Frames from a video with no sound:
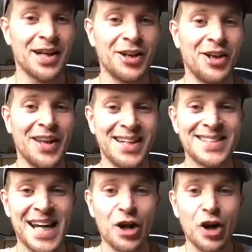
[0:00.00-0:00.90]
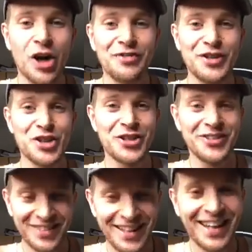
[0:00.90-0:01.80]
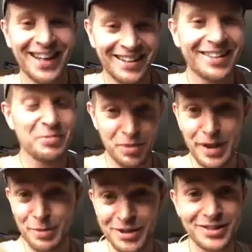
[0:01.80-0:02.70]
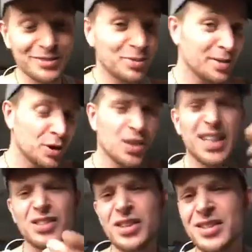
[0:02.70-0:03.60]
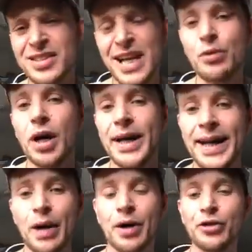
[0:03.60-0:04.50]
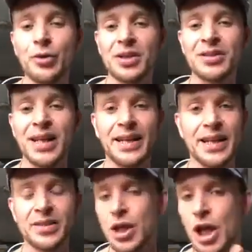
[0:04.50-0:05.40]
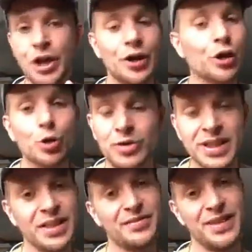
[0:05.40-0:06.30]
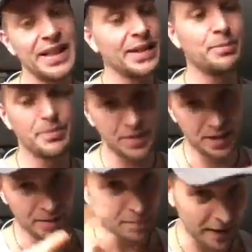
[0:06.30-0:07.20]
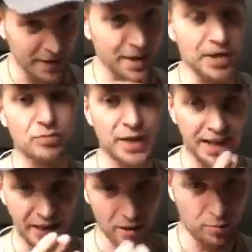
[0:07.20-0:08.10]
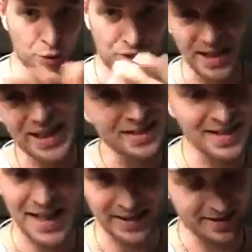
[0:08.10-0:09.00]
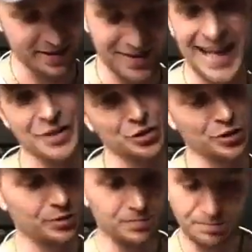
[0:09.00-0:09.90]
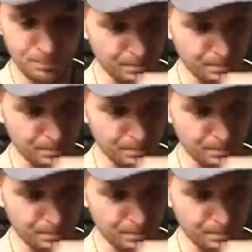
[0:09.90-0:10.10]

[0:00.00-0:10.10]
I like that, tell lie vision. Yeah, pretty much. That's not to say, right, now I do want to say this. Not all TV, media, radio, music is negative at all.